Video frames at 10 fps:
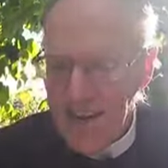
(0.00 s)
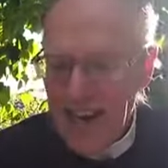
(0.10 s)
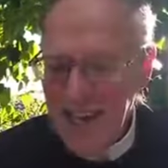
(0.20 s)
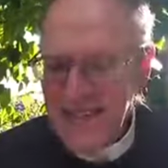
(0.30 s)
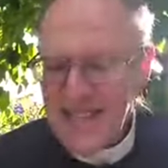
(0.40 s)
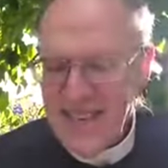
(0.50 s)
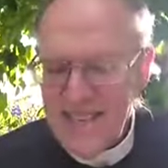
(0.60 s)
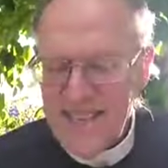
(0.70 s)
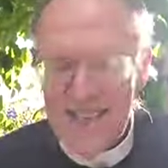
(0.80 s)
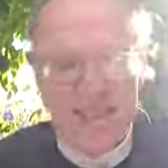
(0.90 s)
And
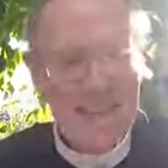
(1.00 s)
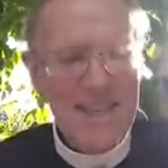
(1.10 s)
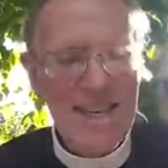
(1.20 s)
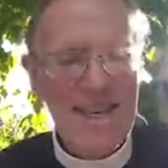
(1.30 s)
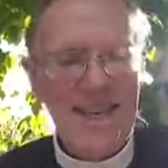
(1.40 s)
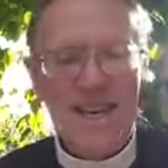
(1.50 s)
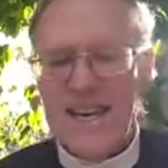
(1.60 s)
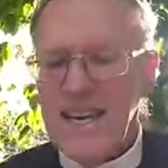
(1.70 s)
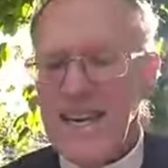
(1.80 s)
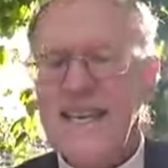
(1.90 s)

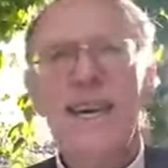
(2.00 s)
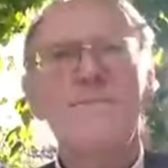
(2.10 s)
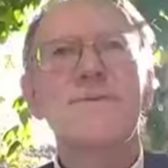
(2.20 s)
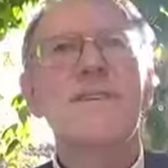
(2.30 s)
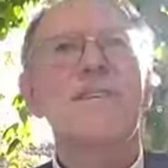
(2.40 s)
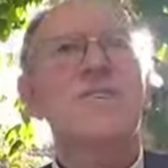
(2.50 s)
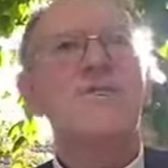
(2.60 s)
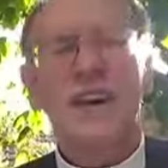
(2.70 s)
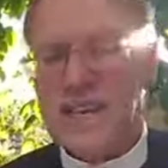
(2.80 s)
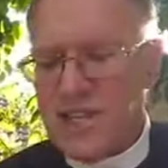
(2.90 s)
it comes in a
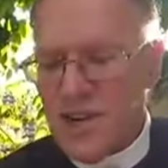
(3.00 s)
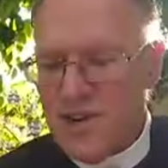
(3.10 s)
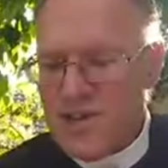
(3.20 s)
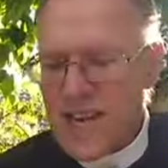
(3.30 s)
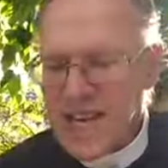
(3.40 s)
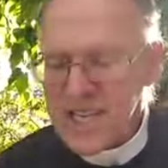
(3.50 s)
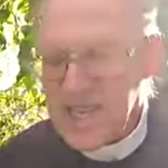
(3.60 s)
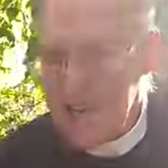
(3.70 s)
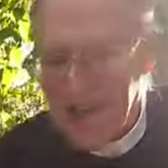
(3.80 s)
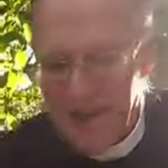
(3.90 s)
strange context
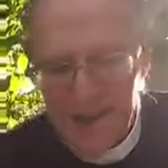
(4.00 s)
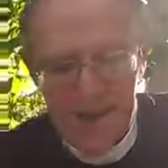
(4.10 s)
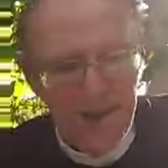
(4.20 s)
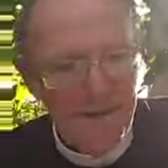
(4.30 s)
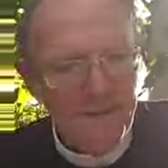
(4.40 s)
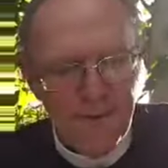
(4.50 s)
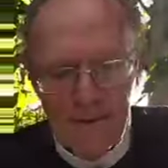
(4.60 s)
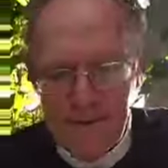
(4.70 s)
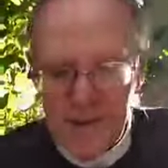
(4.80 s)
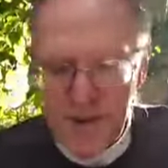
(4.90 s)
here,
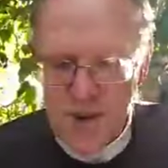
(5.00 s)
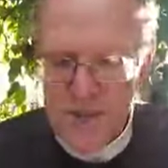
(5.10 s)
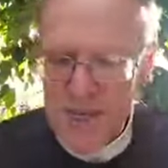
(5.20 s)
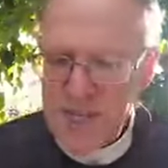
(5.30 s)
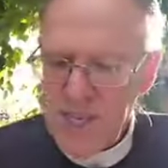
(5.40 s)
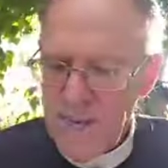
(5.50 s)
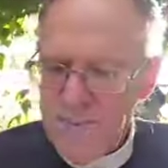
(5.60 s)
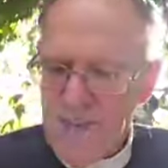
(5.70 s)
because it seems